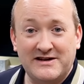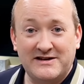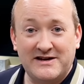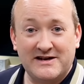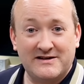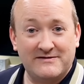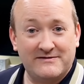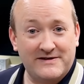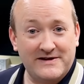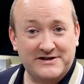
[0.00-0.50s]
You
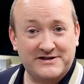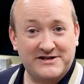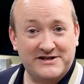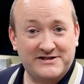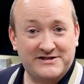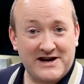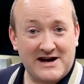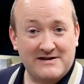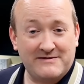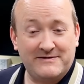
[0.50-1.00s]
can fix it
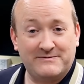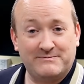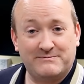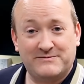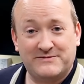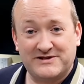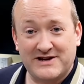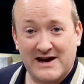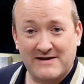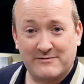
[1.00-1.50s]
yourself
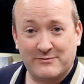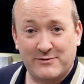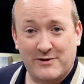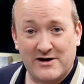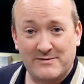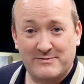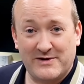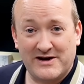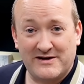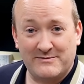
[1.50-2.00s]
and save
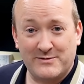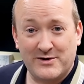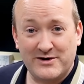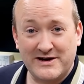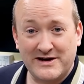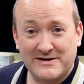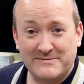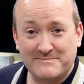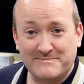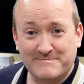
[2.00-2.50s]
quite a bit of
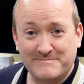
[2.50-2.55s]
money.